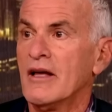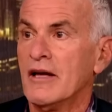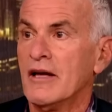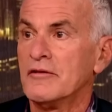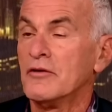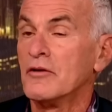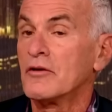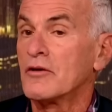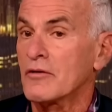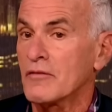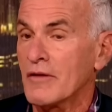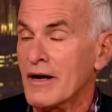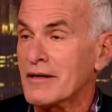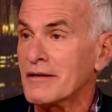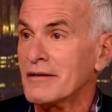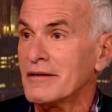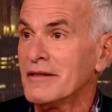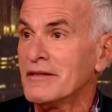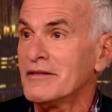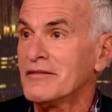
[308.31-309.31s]
And you
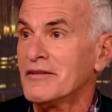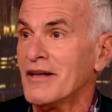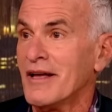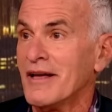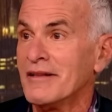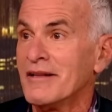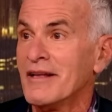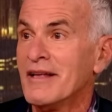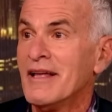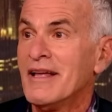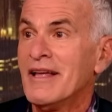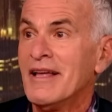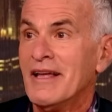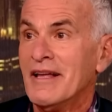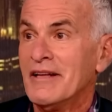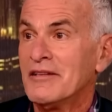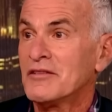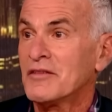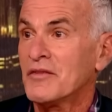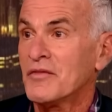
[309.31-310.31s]
correctly said
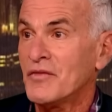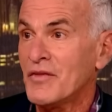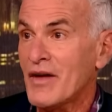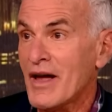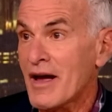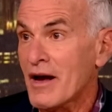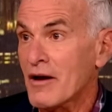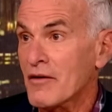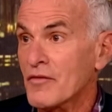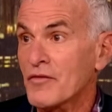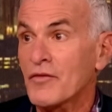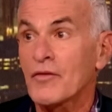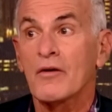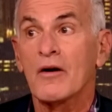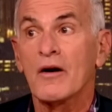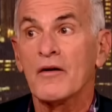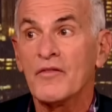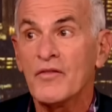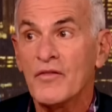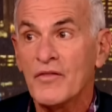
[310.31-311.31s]
it's fair for
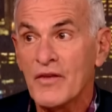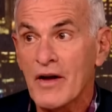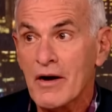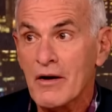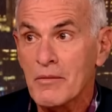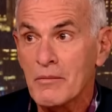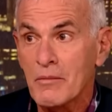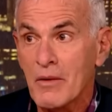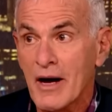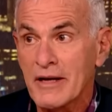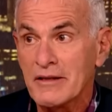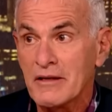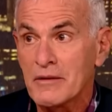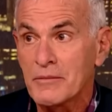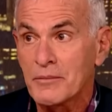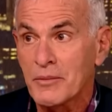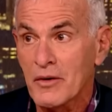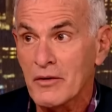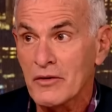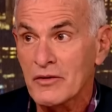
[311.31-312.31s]
a
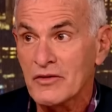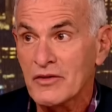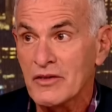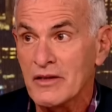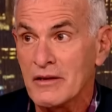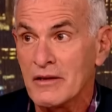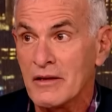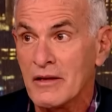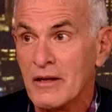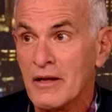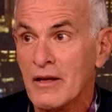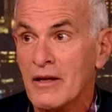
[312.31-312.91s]
fair-minded person